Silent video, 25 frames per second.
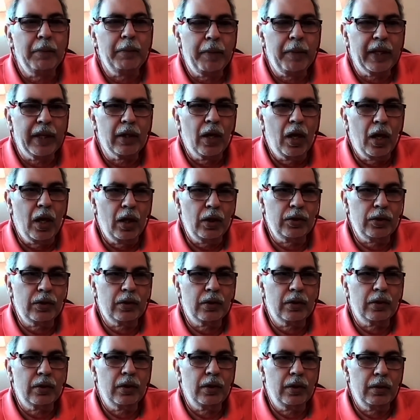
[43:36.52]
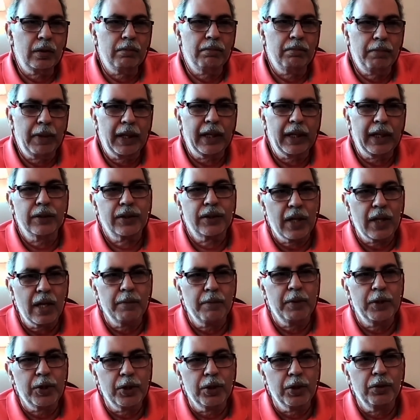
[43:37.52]
because beggars can't
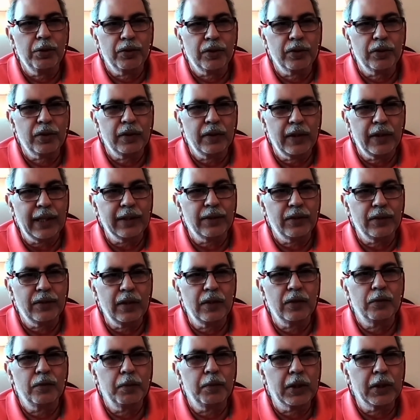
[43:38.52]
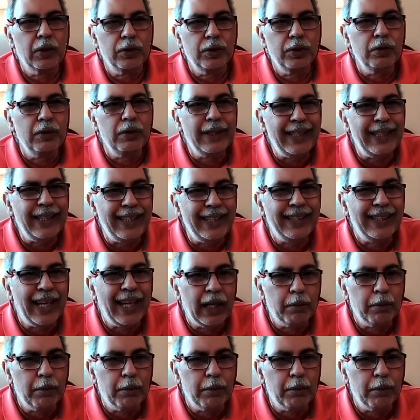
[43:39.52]
be choosers in that sense, because you need that